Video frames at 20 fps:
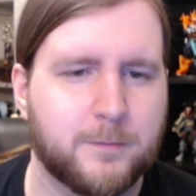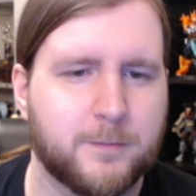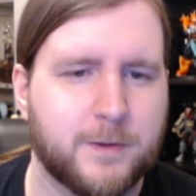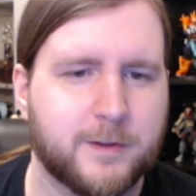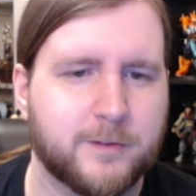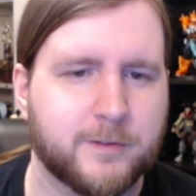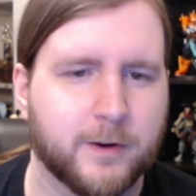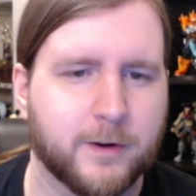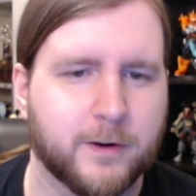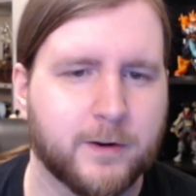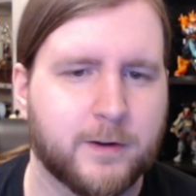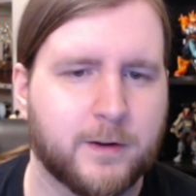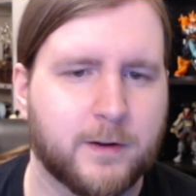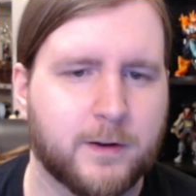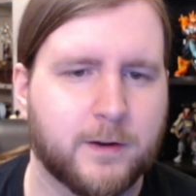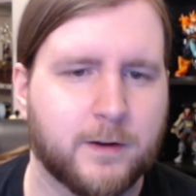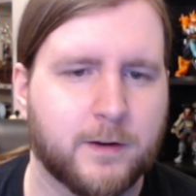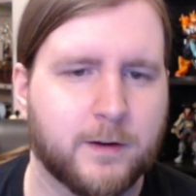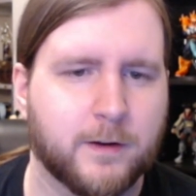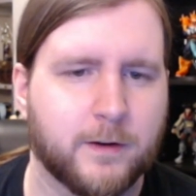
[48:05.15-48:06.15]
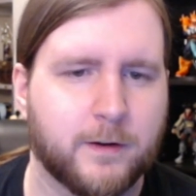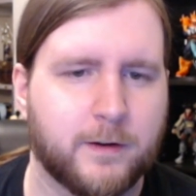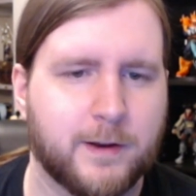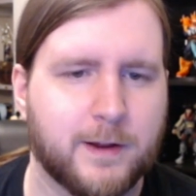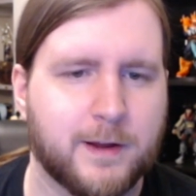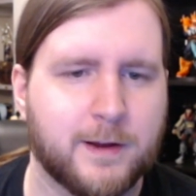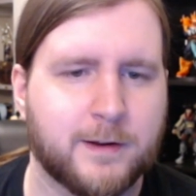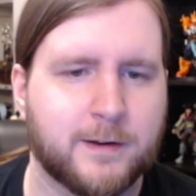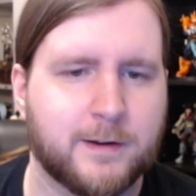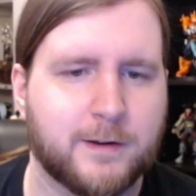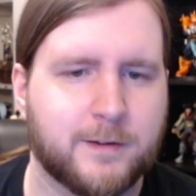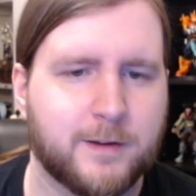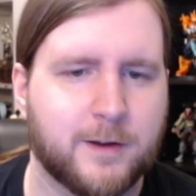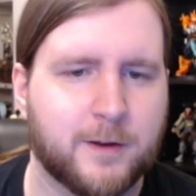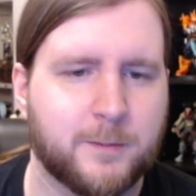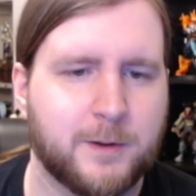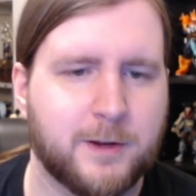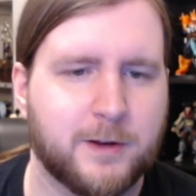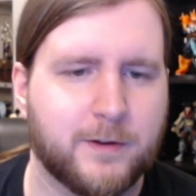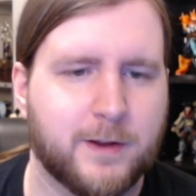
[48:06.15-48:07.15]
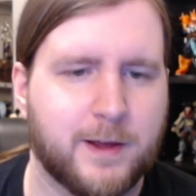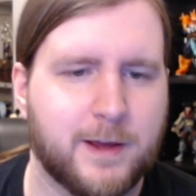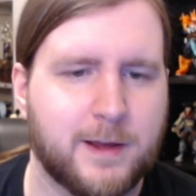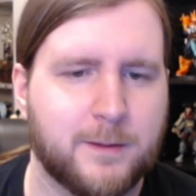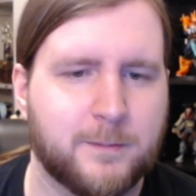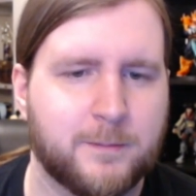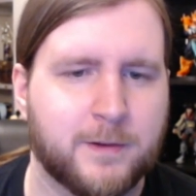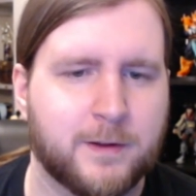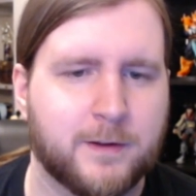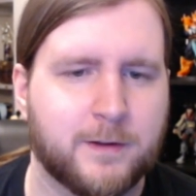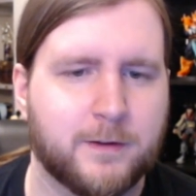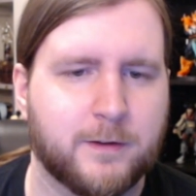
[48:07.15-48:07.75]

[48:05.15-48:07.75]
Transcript: mister, are you not gonna tell me your name?